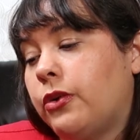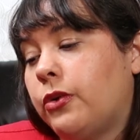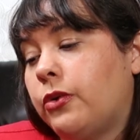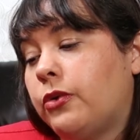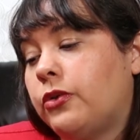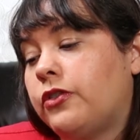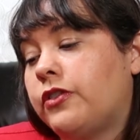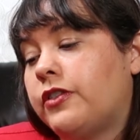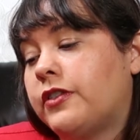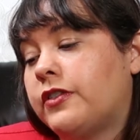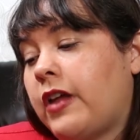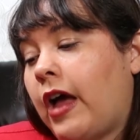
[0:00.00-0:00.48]

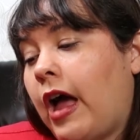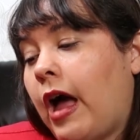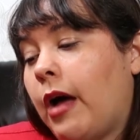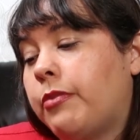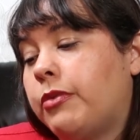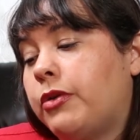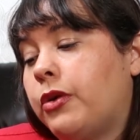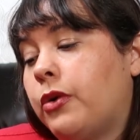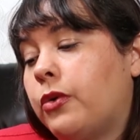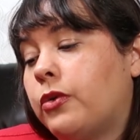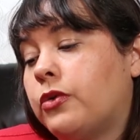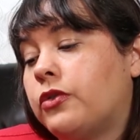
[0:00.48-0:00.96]
notes,
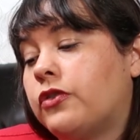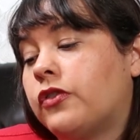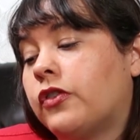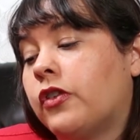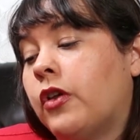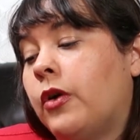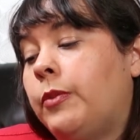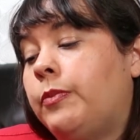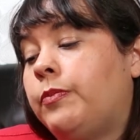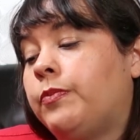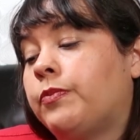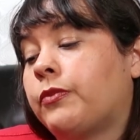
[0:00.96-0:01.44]
top notes,
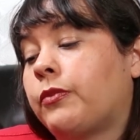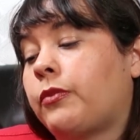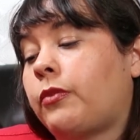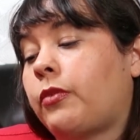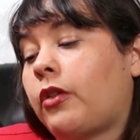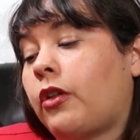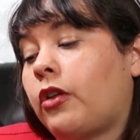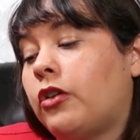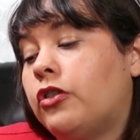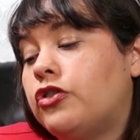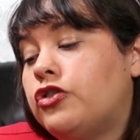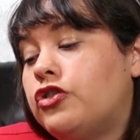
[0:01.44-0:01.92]

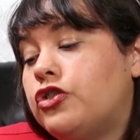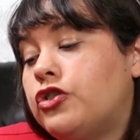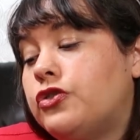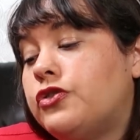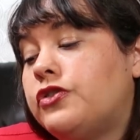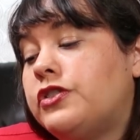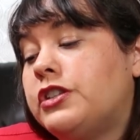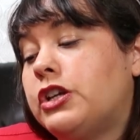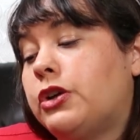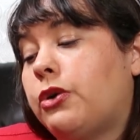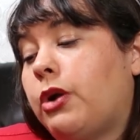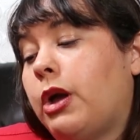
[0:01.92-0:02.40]

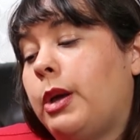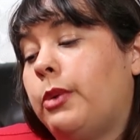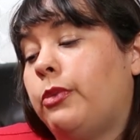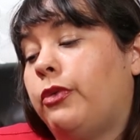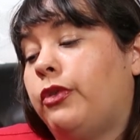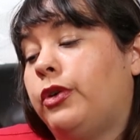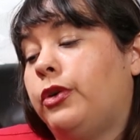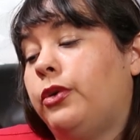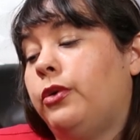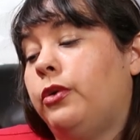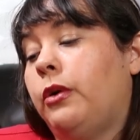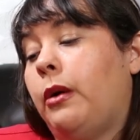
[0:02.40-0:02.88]
juicy
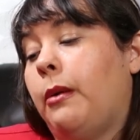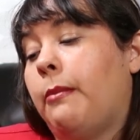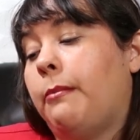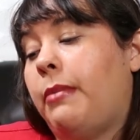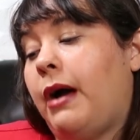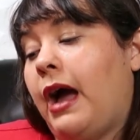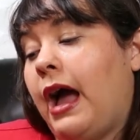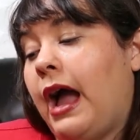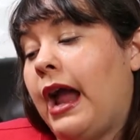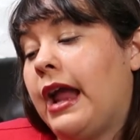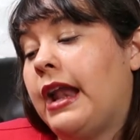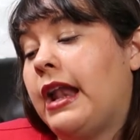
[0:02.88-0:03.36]
grapefruit,
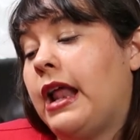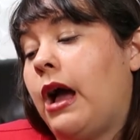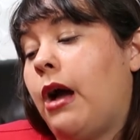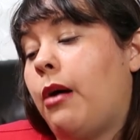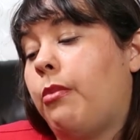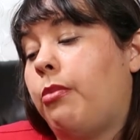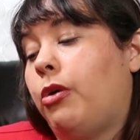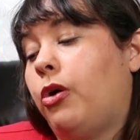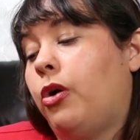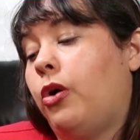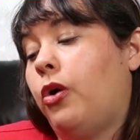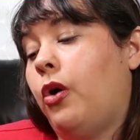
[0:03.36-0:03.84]

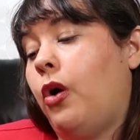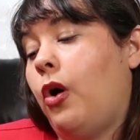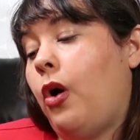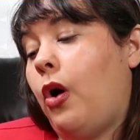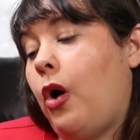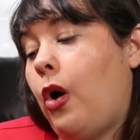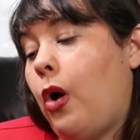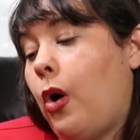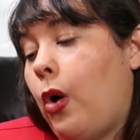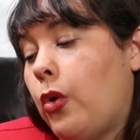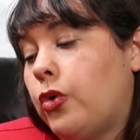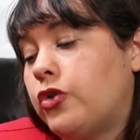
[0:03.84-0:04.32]
pineapple,
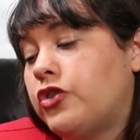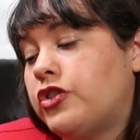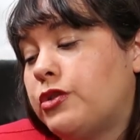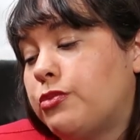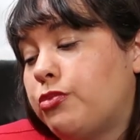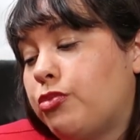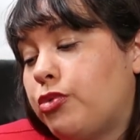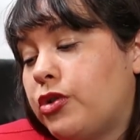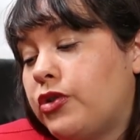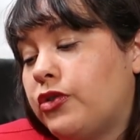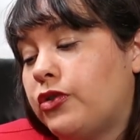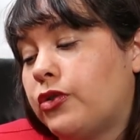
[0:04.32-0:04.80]

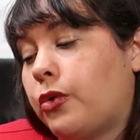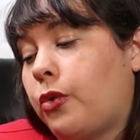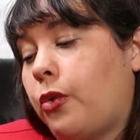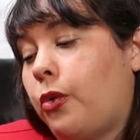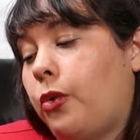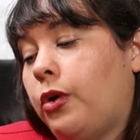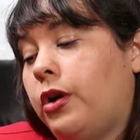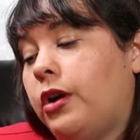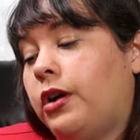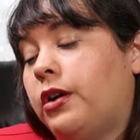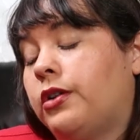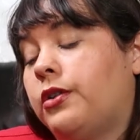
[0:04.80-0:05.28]
ocean breeze
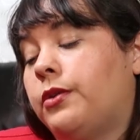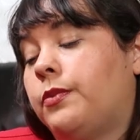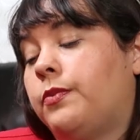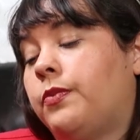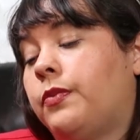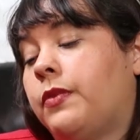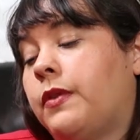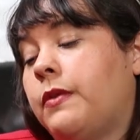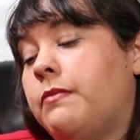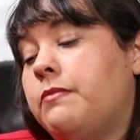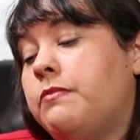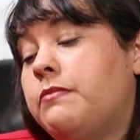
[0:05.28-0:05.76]
accord,
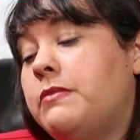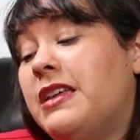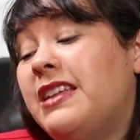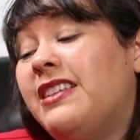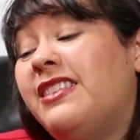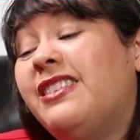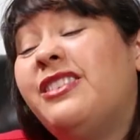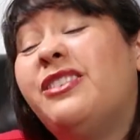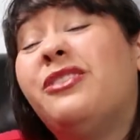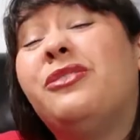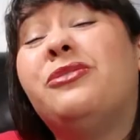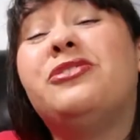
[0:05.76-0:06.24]

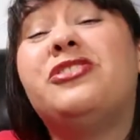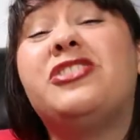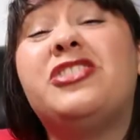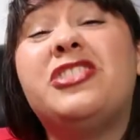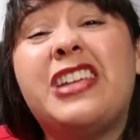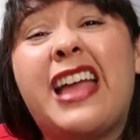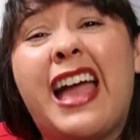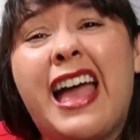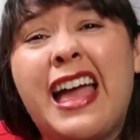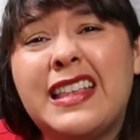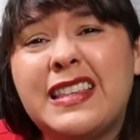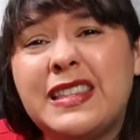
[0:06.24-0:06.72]
mid notes
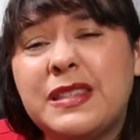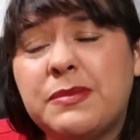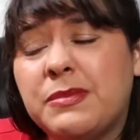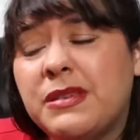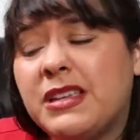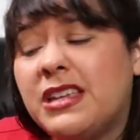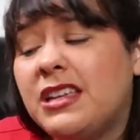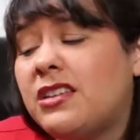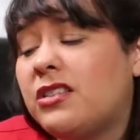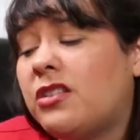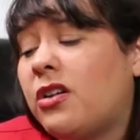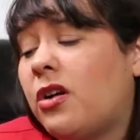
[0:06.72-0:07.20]

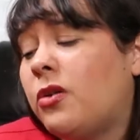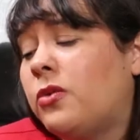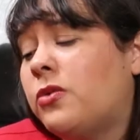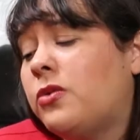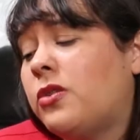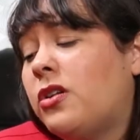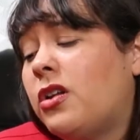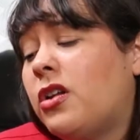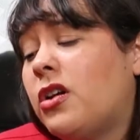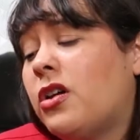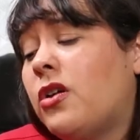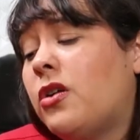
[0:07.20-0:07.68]
jasmine,
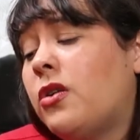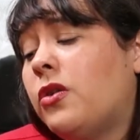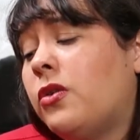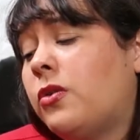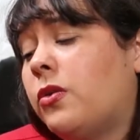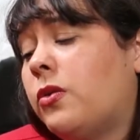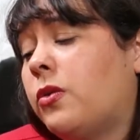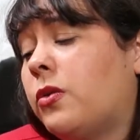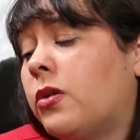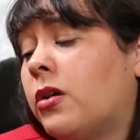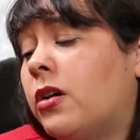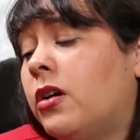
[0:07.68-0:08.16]
oh
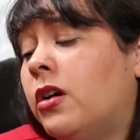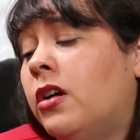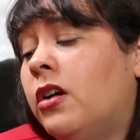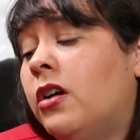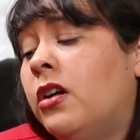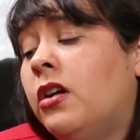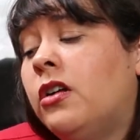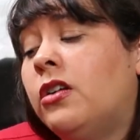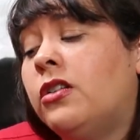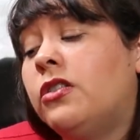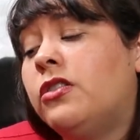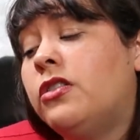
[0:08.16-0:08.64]
no.
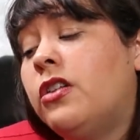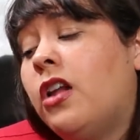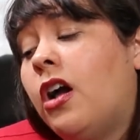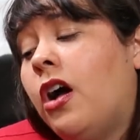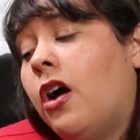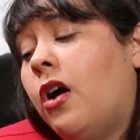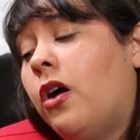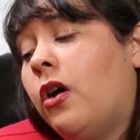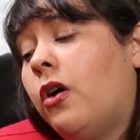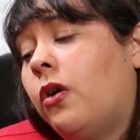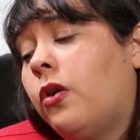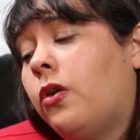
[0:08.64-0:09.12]

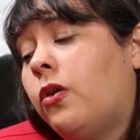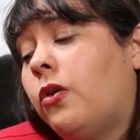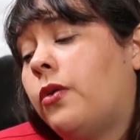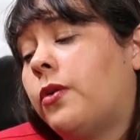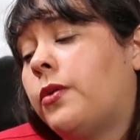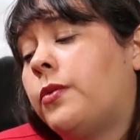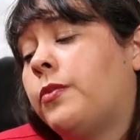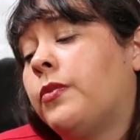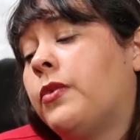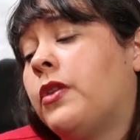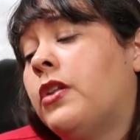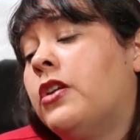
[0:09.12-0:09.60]

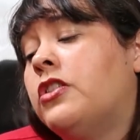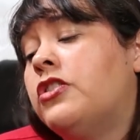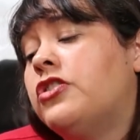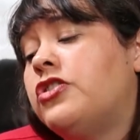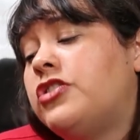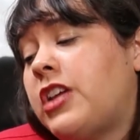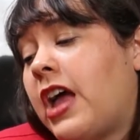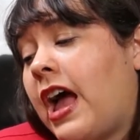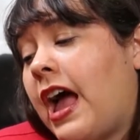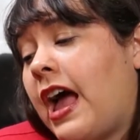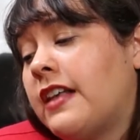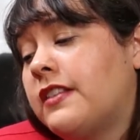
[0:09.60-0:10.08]
No,
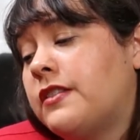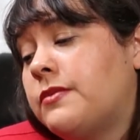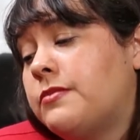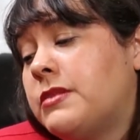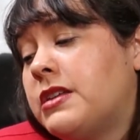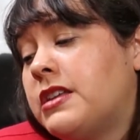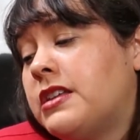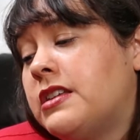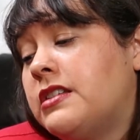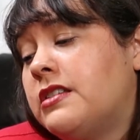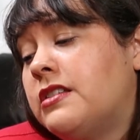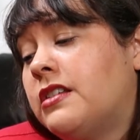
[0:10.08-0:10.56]

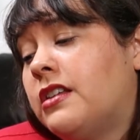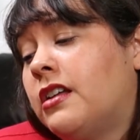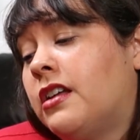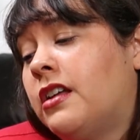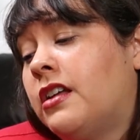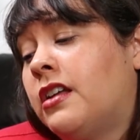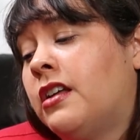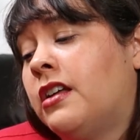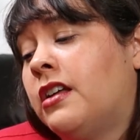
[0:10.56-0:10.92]
jasmine,